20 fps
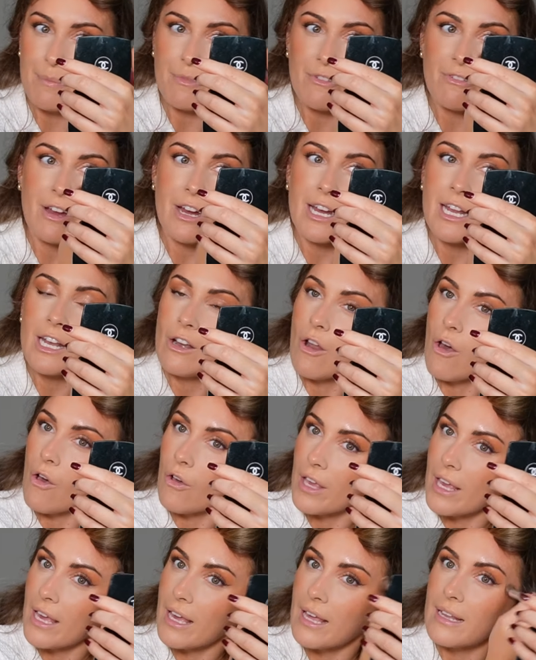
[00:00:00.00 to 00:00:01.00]
I'm a very
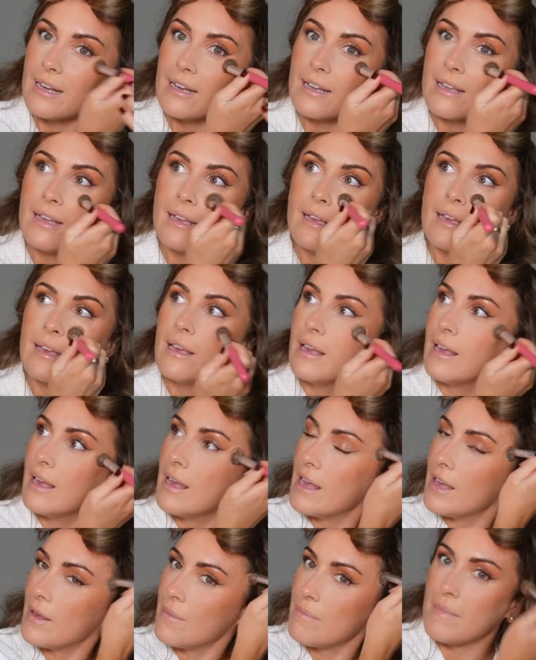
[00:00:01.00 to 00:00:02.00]
loyal
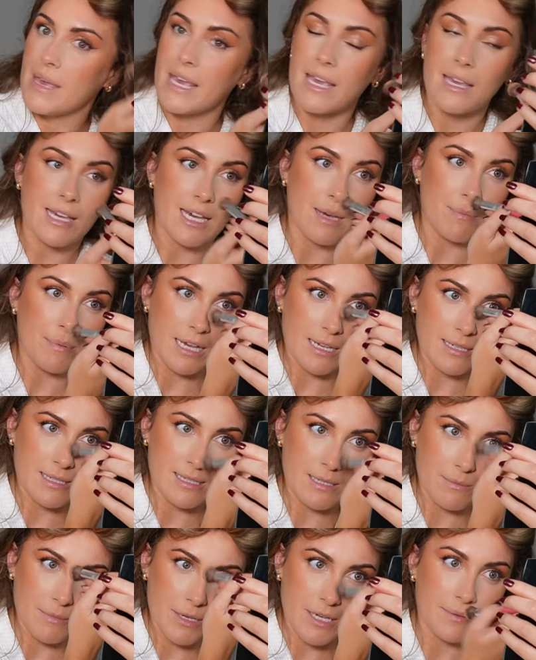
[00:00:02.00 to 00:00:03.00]
makeup
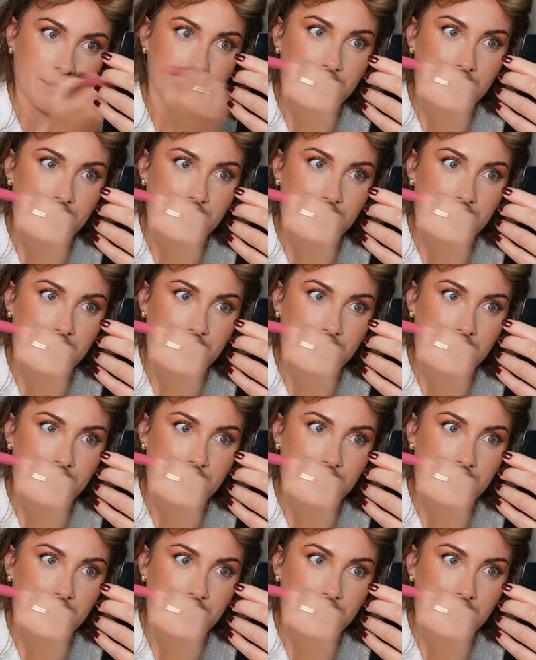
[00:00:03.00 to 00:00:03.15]
customer.